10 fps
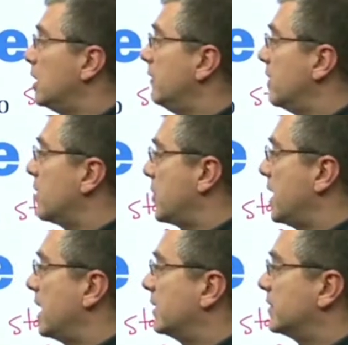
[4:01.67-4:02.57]
So
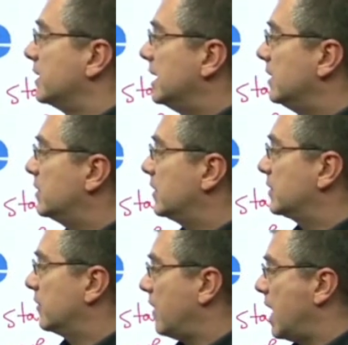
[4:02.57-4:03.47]
all living
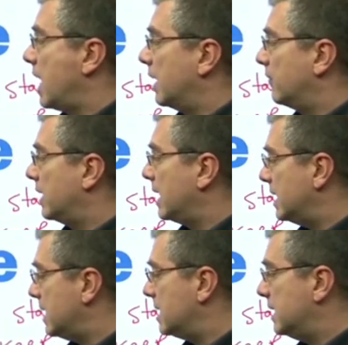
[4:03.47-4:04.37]
things
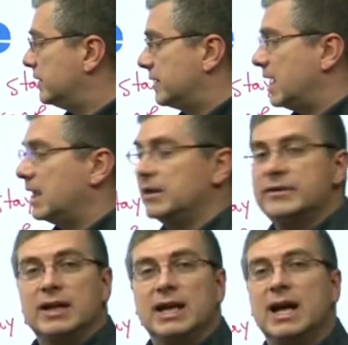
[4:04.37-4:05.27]
to
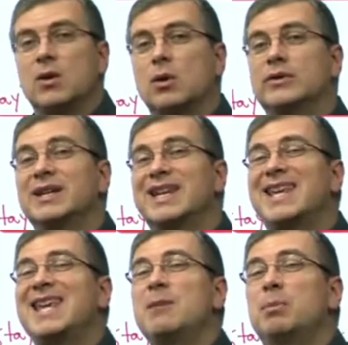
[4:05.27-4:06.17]
survive, they need
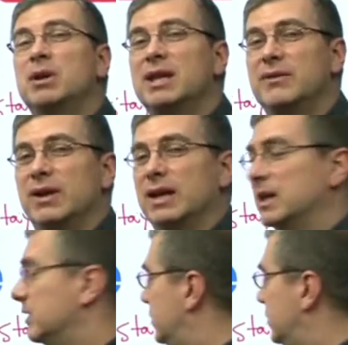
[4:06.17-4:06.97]
these things to